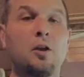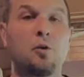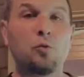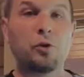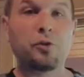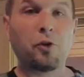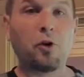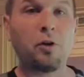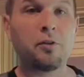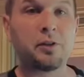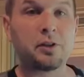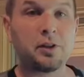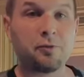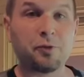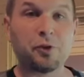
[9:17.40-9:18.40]
With all the
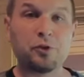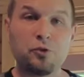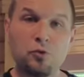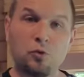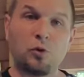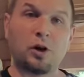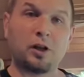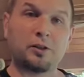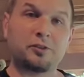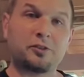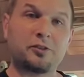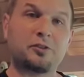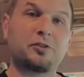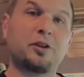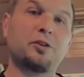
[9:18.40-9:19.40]
different
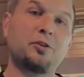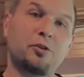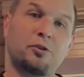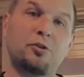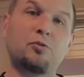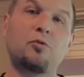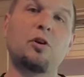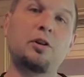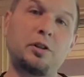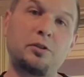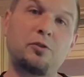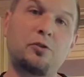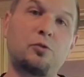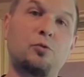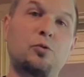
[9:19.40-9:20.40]
nuances that you're going to run
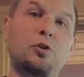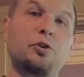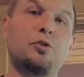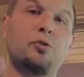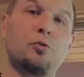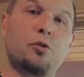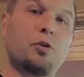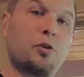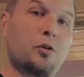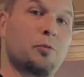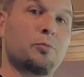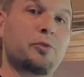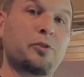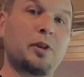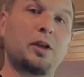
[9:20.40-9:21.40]
into on your
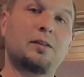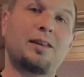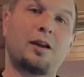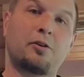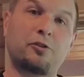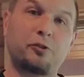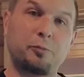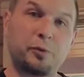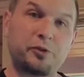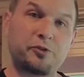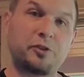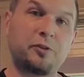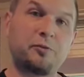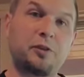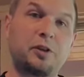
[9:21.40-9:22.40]
homestead that are
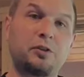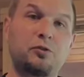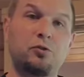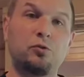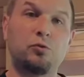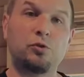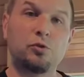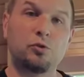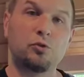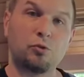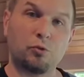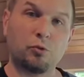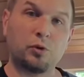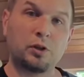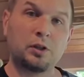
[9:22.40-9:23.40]
specific to
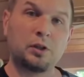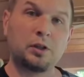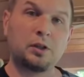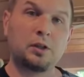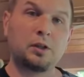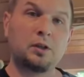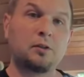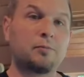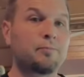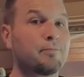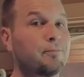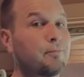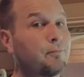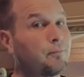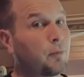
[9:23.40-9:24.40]
you,
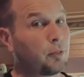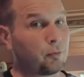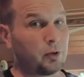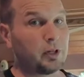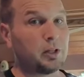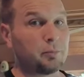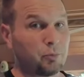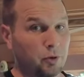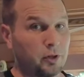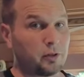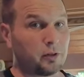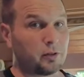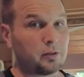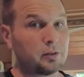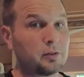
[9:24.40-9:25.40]
3D
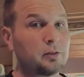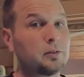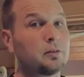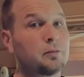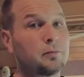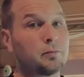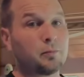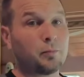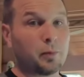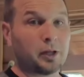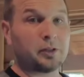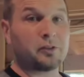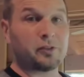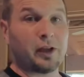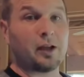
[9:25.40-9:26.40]
printer
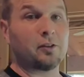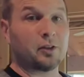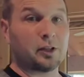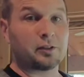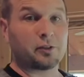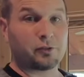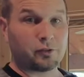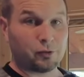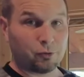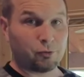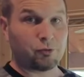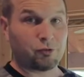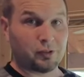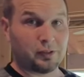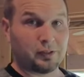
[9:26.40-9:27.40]
might sound like the
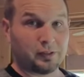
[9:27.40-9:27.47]
solution,